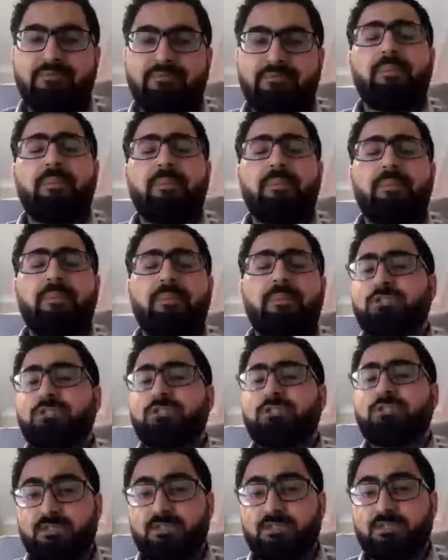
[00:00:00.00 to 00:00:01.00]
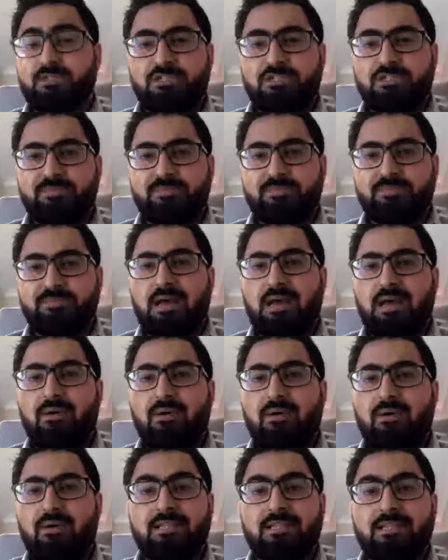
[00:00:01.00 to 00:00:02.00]
People used to tell us stories about
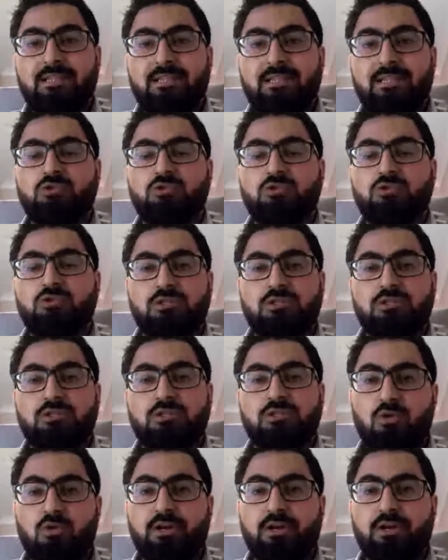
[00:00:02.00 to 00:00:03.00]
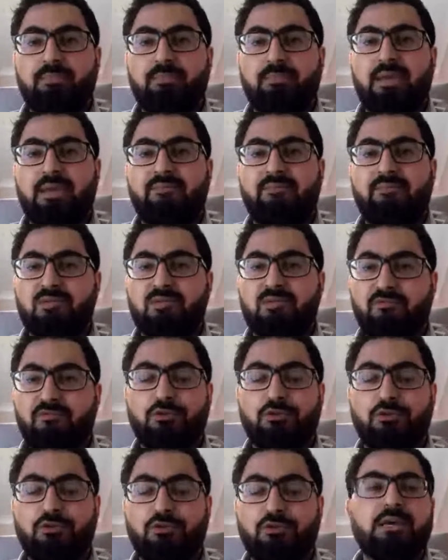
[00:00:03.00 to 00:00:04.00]
how hard this was to cross the border by
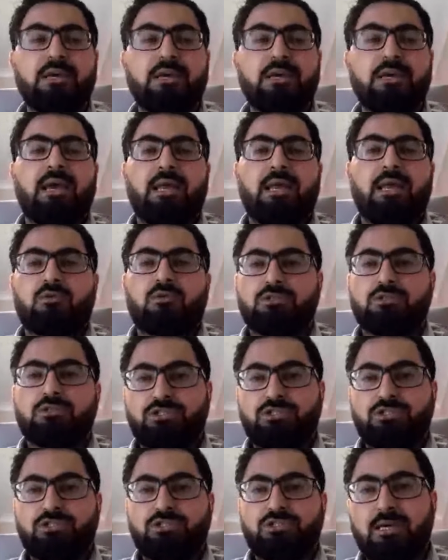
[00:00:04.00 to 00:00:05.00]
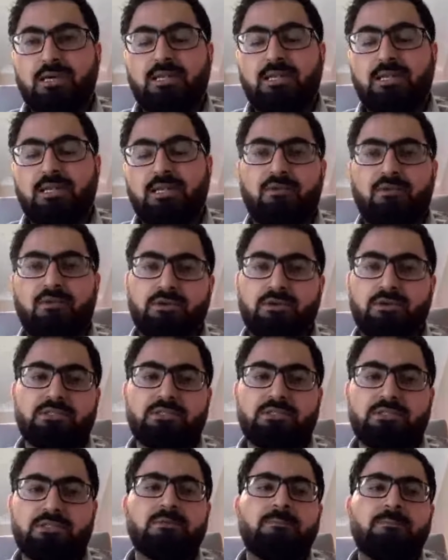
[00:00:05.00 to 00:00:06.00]
foot and cross the jungle in the
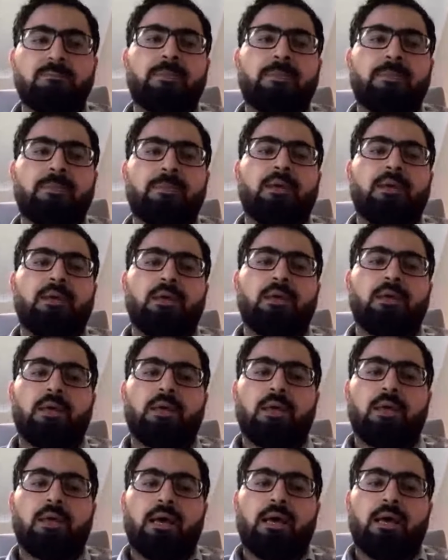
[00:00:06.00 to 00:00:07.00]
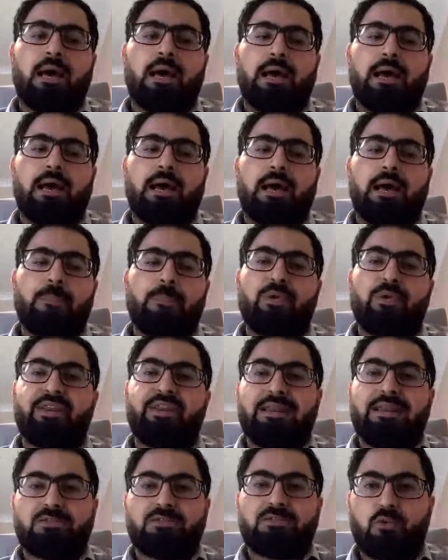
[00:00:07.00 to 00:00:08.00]
forests. We
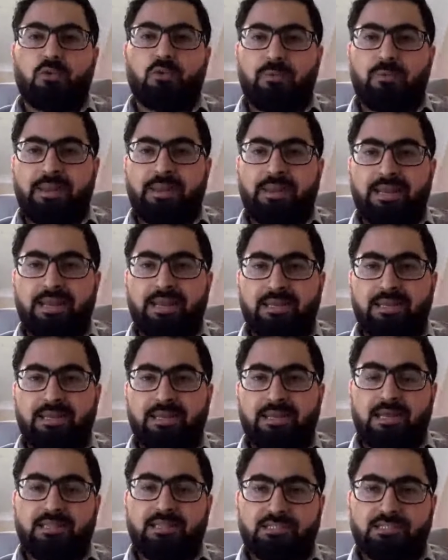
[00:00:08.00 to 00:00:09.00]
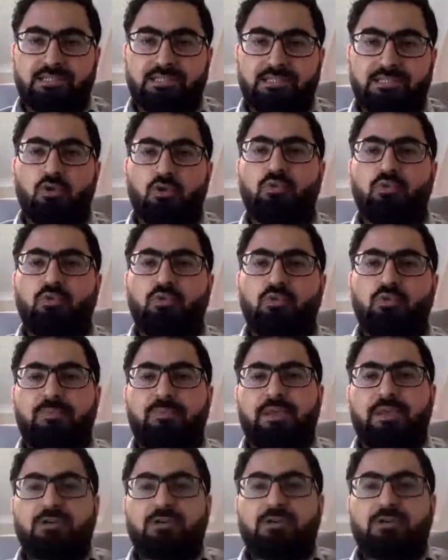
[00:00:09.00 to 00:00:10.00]
realized we were being headed on this route
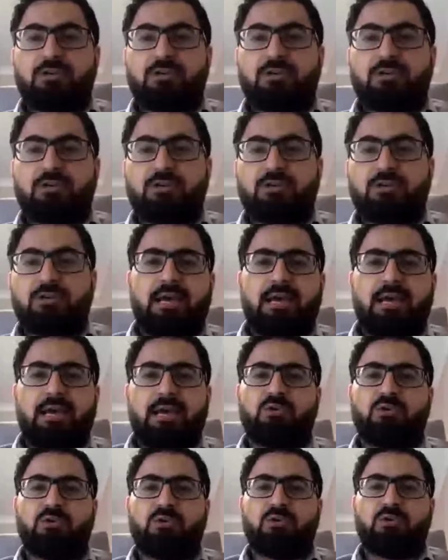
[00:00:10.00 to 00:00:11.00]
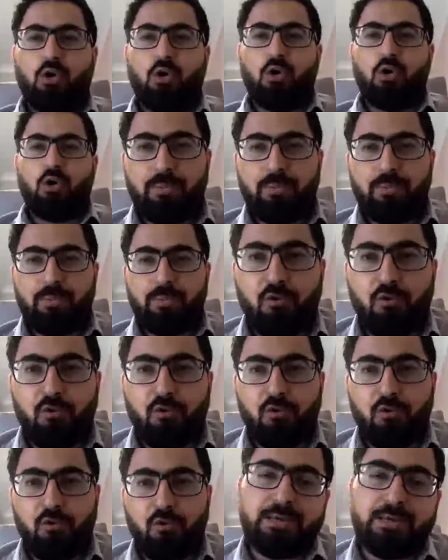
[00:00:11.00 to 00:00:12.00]
without being told, and so we were
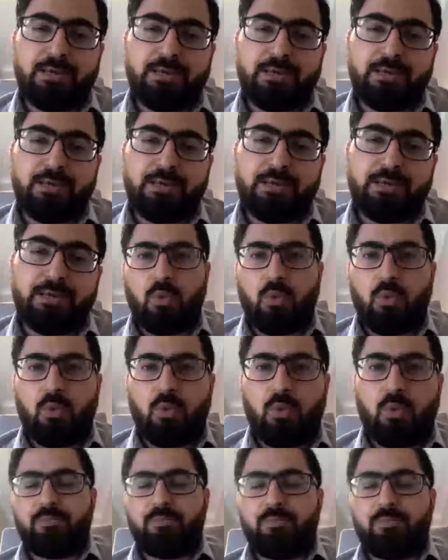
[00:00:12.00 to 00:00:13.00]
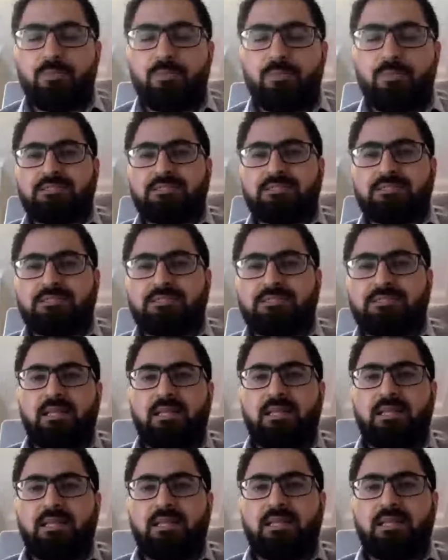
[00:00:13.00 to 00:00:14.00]
hoping to find a way or be arrested.
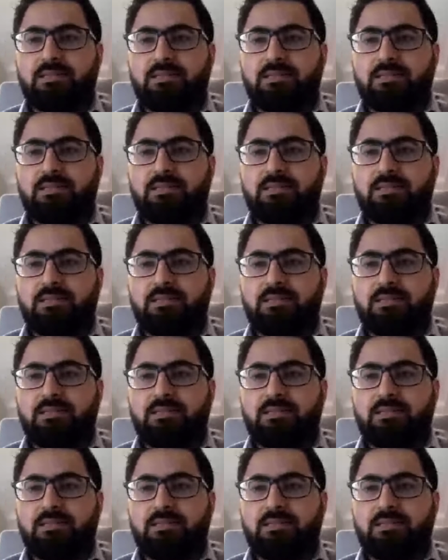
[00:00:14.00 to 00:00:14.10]
And